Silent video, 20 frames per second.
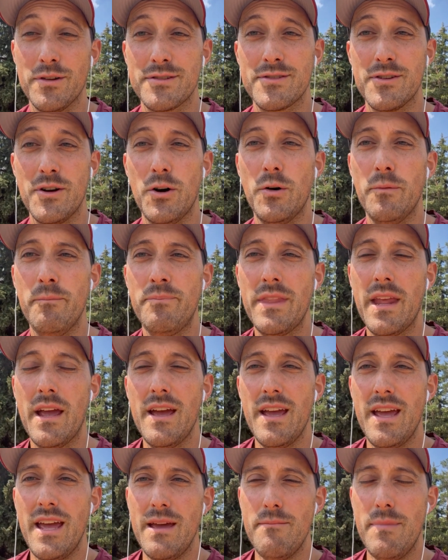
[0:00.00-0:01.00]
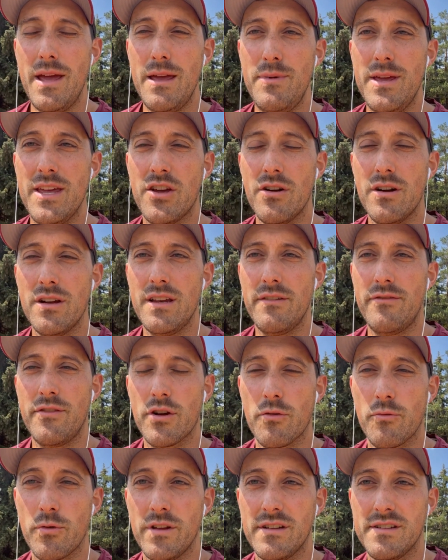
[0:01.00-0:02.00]
So it may be good, if you're
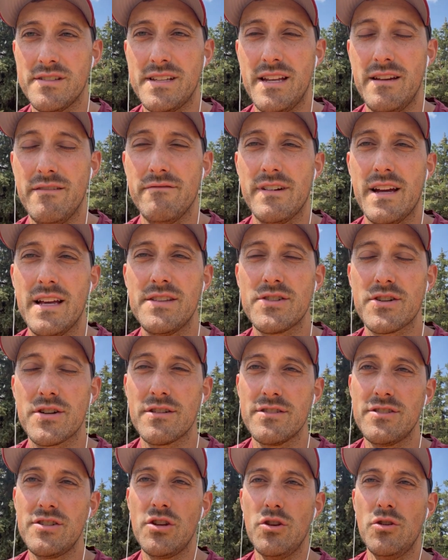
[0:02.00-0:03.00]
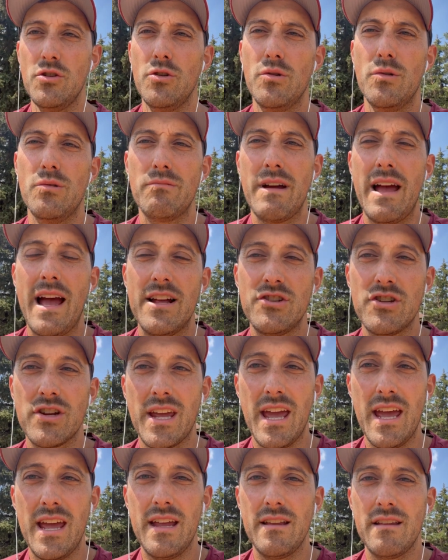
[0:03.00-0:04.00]
a real estate investor, to
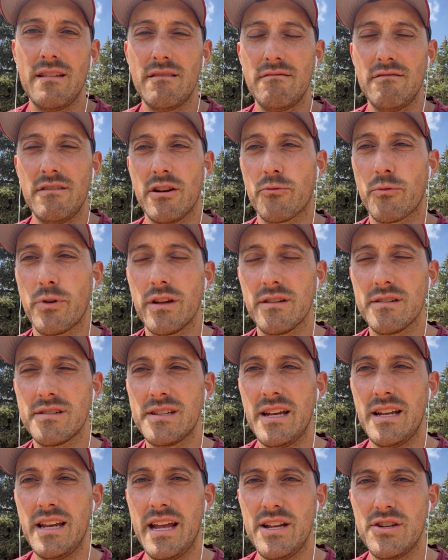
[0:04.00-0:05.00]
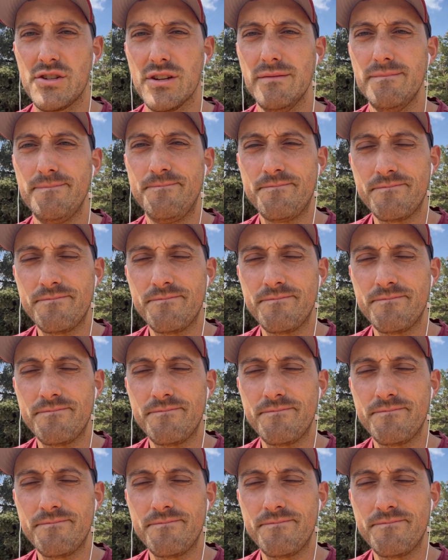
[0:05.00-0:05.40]
educate your real estate agent